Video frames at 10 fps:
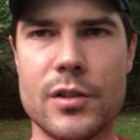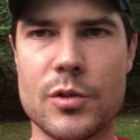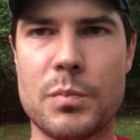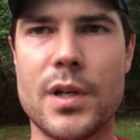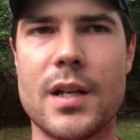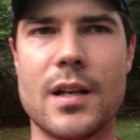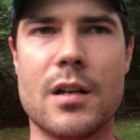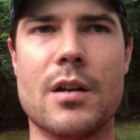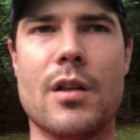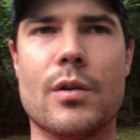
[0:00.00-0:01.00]
just put it
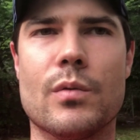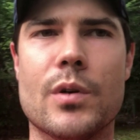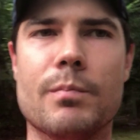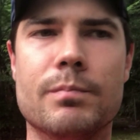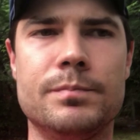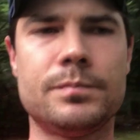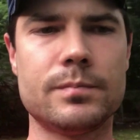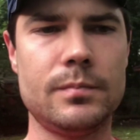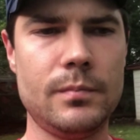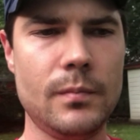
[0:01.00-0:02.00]
in another room.
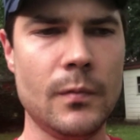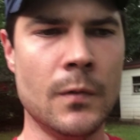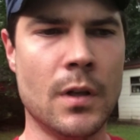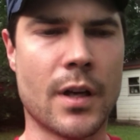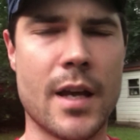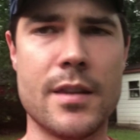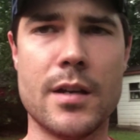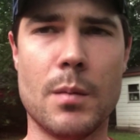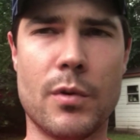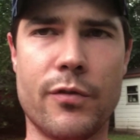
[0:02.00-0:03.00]
Okay, and then
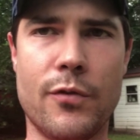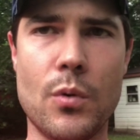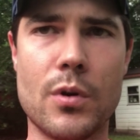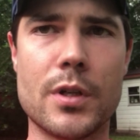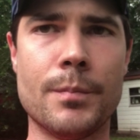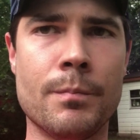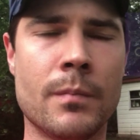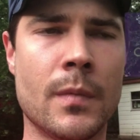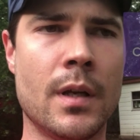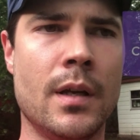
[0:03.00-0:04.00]
number 4
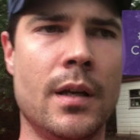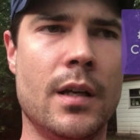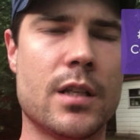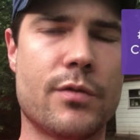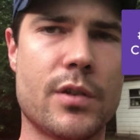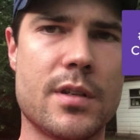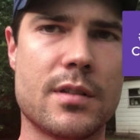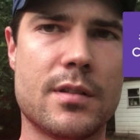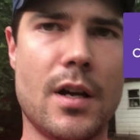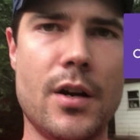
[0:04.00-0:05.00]
is, for this
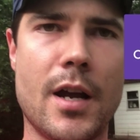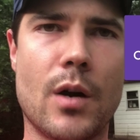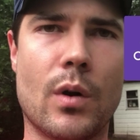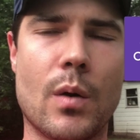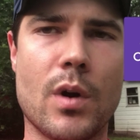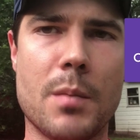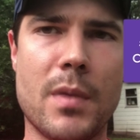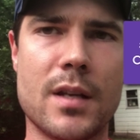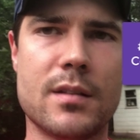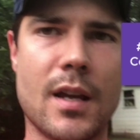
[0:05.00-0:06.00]
entire hour I want to
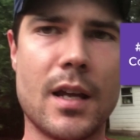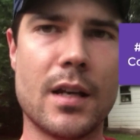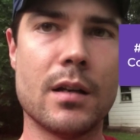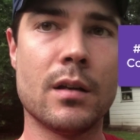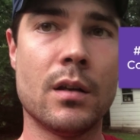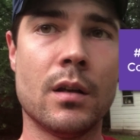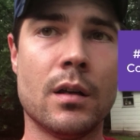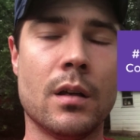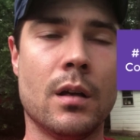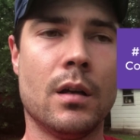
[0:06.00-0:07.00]
maintain
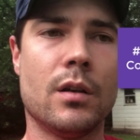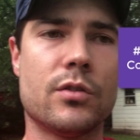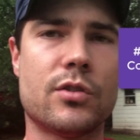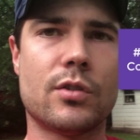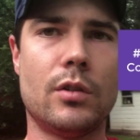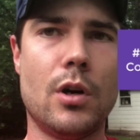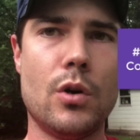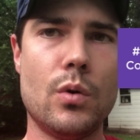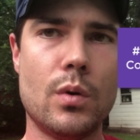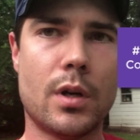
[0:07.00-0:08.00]

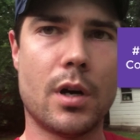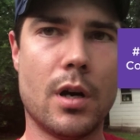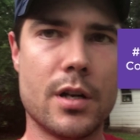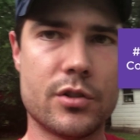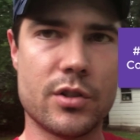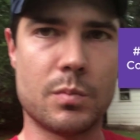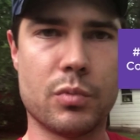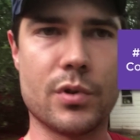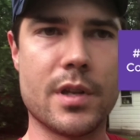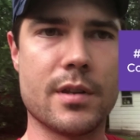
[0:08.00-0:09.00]
slow, conscious
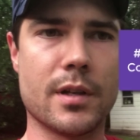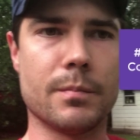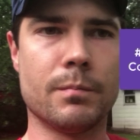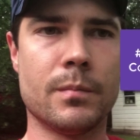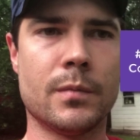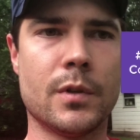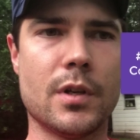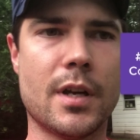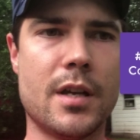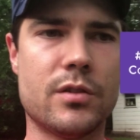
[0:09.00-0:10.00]
breathing.
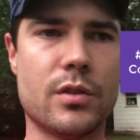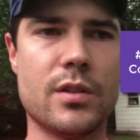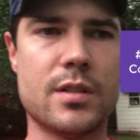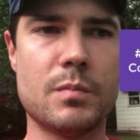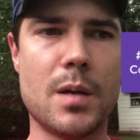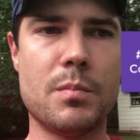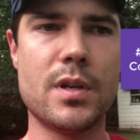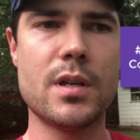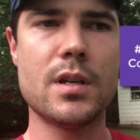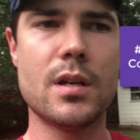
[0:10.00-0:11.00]
Okay, so this
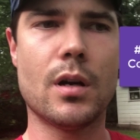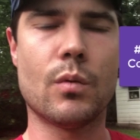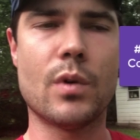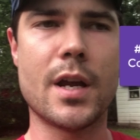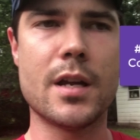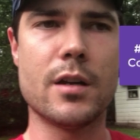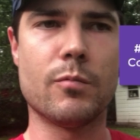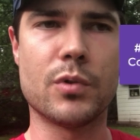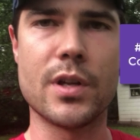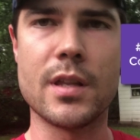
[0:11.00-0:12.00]
be a rate
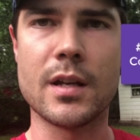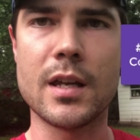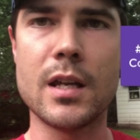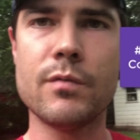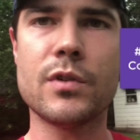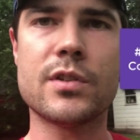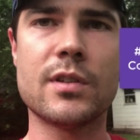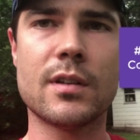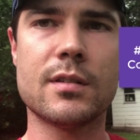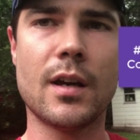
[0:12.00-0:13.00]
of breathing in for
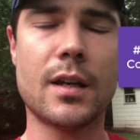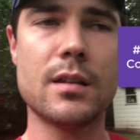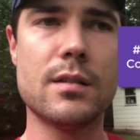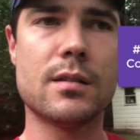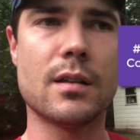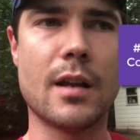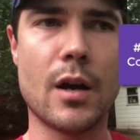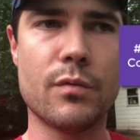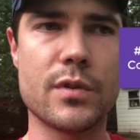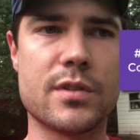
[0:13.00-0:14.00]
6 seconds and
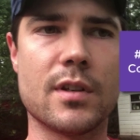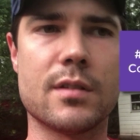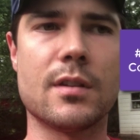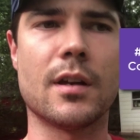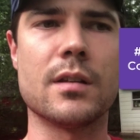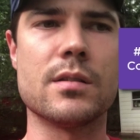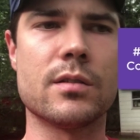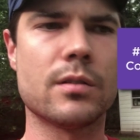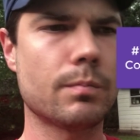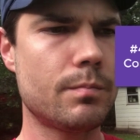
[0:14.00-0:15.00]
out for 6
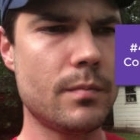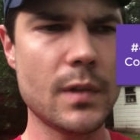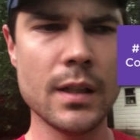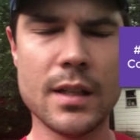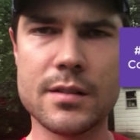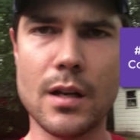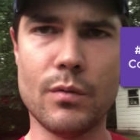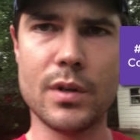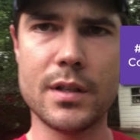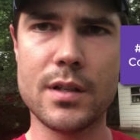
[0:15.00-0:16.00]
seconds.
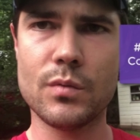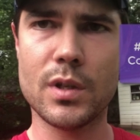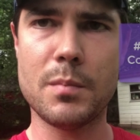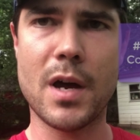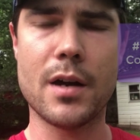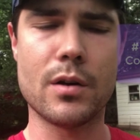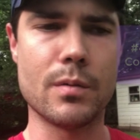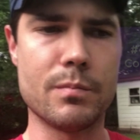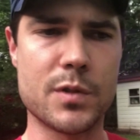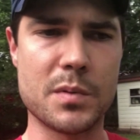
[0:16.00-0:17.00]
It doesn't really
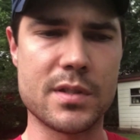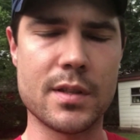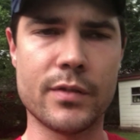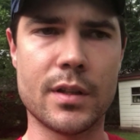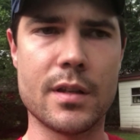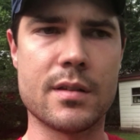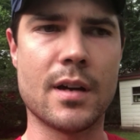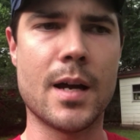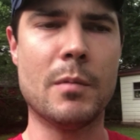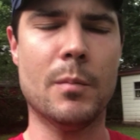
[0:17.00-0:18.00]
matter specifically the
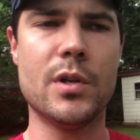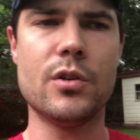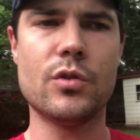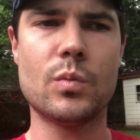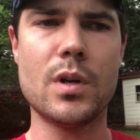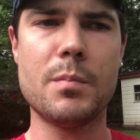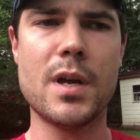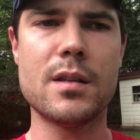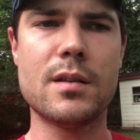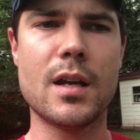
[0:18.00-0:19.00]
timing, but you just want to
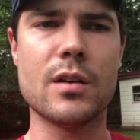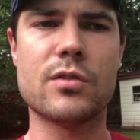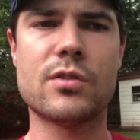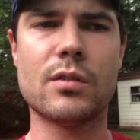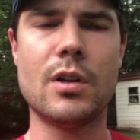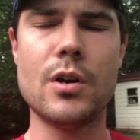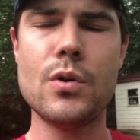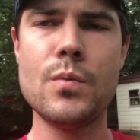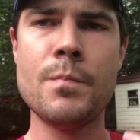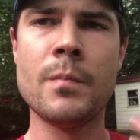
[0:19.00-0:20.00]
maintain a slow